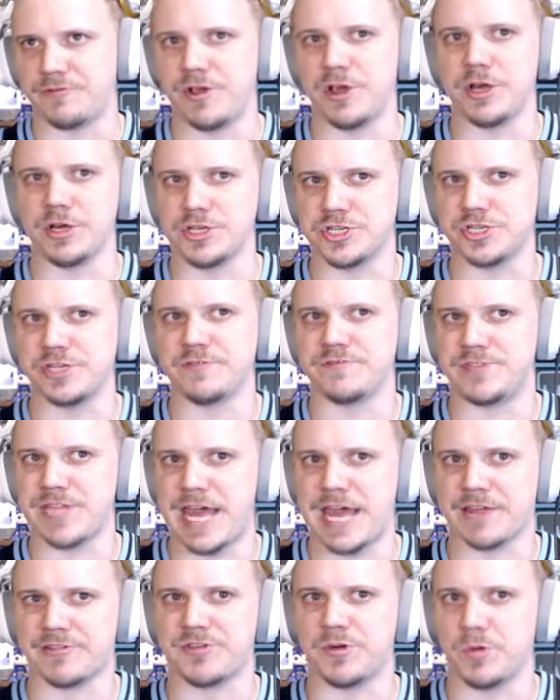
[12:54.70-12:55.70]
version of
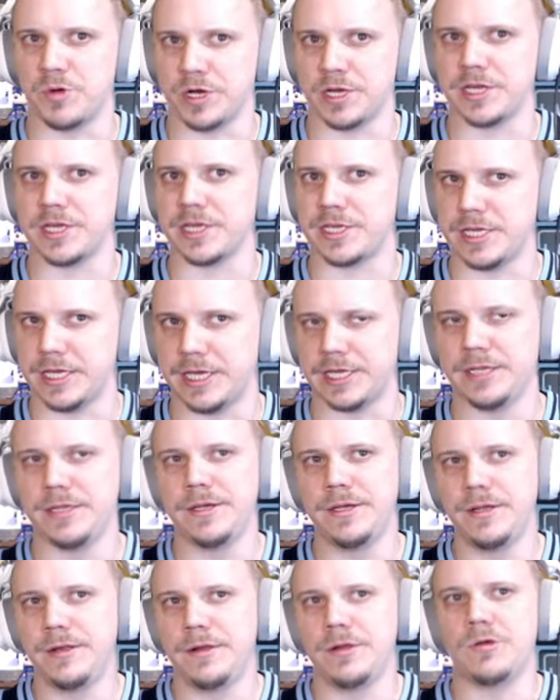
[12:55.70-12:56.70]
Dak that we're going to get
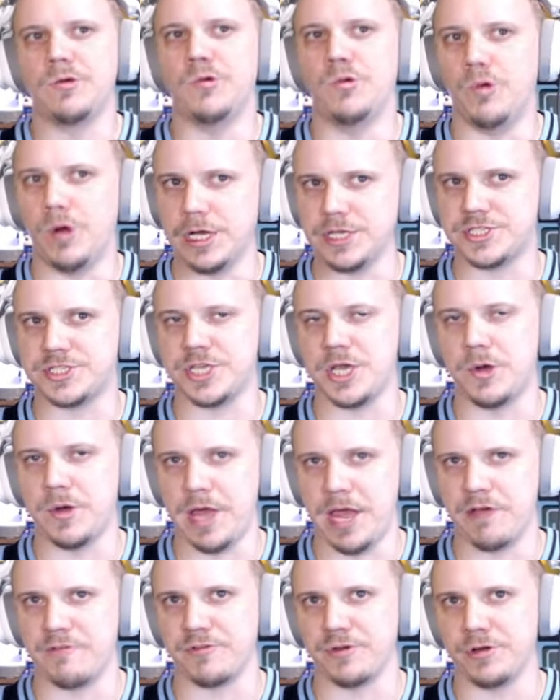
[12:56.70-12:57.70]

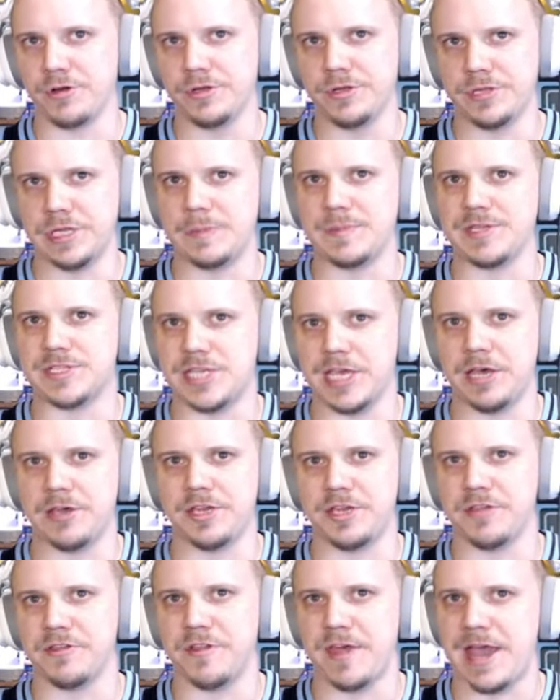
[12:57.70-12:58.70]
whatsoever. Let me tell
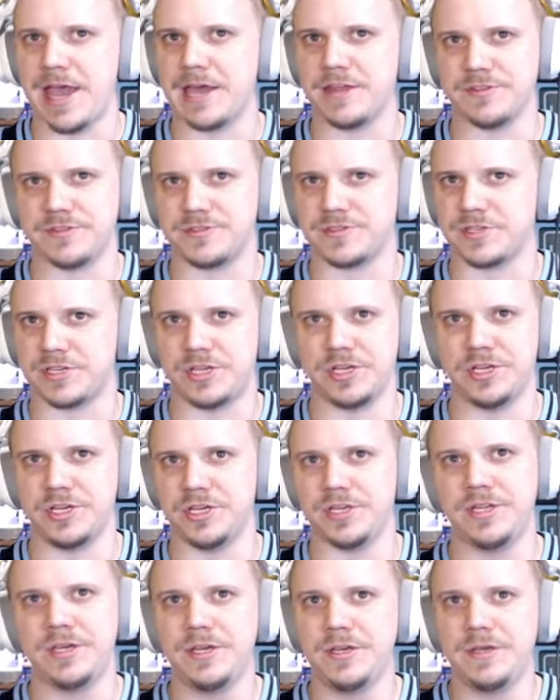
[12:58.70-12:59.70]
you that. It
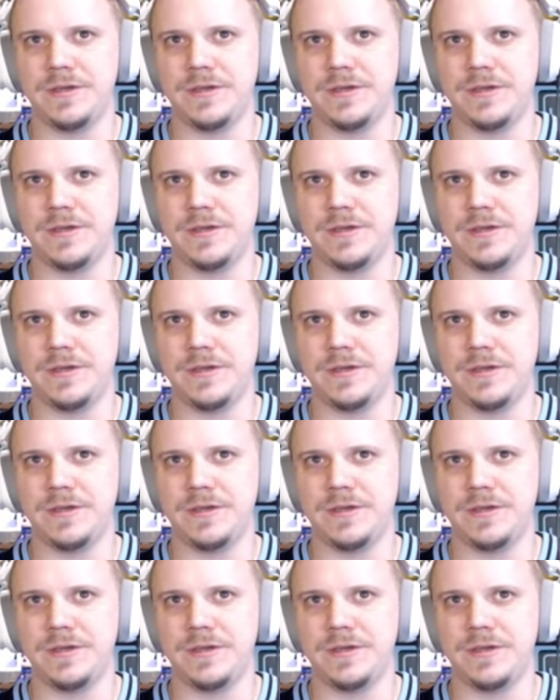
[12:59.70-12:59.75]
could